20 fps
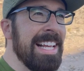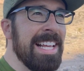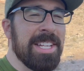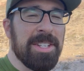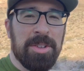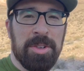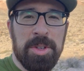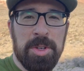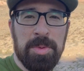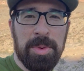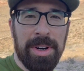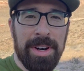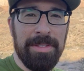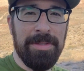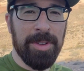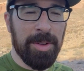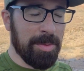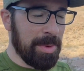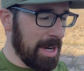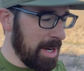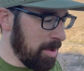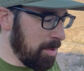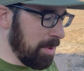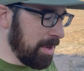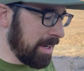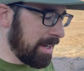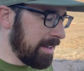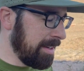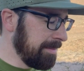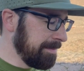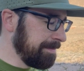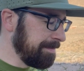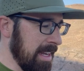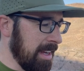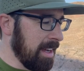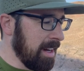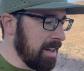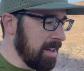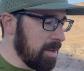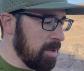So I just wanted to film right quick.
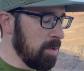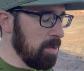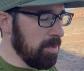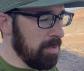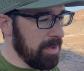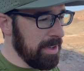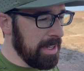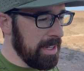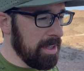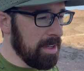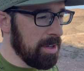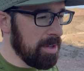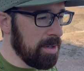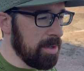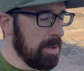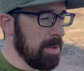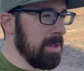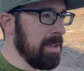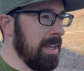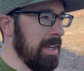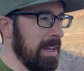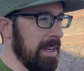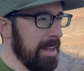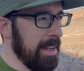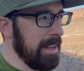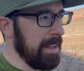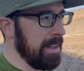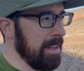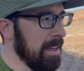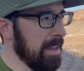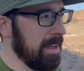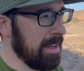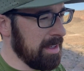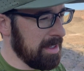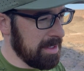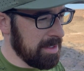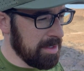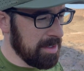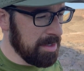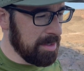Got a cool video I uh,
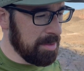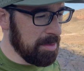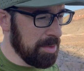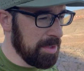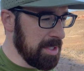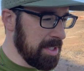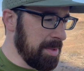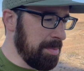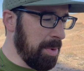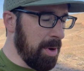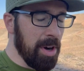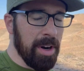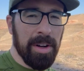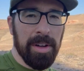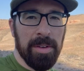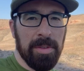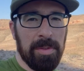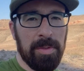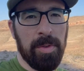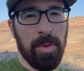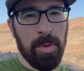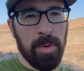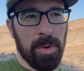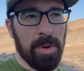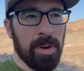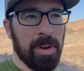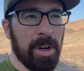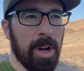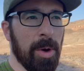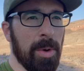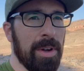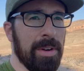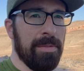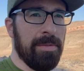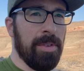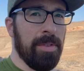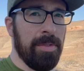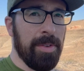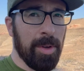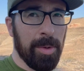was part of for Go Hunt
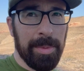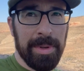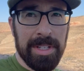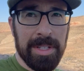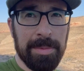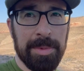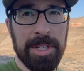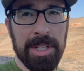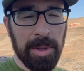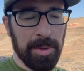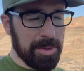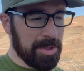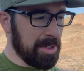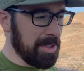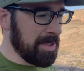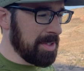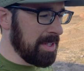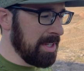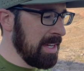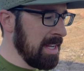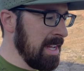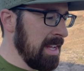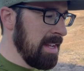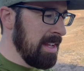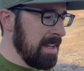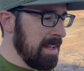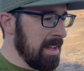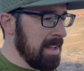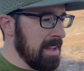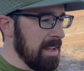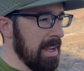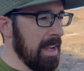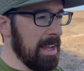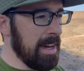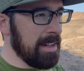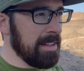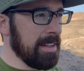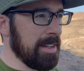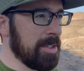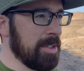for filming some shelters. And
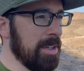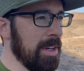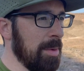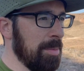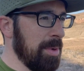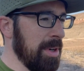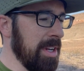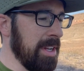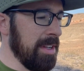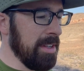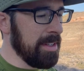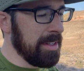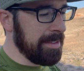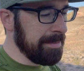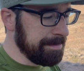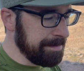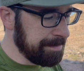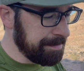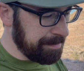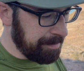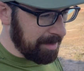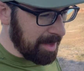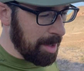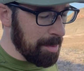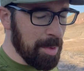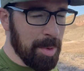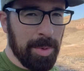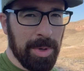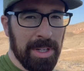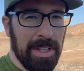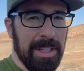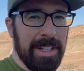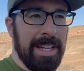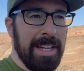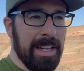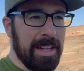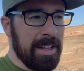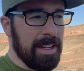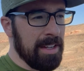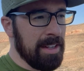I think it turned out pretty good. I'm gonna put a
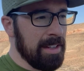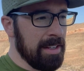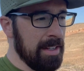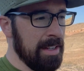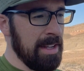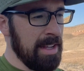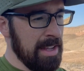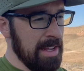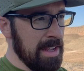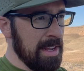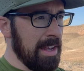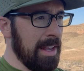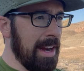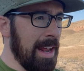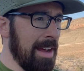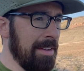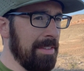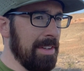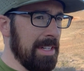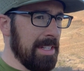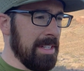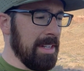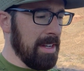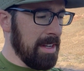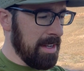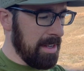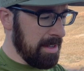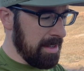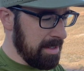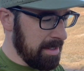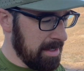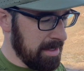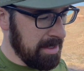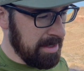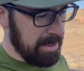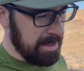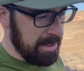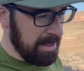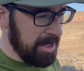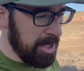link and have it uh,
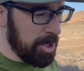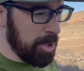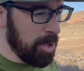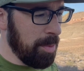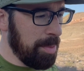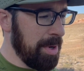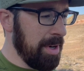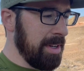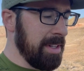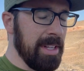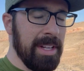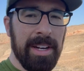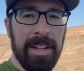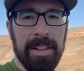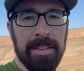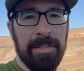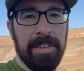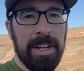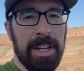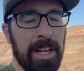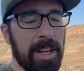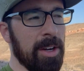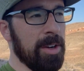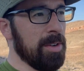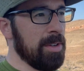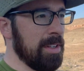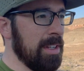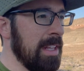show up here at the end of the video.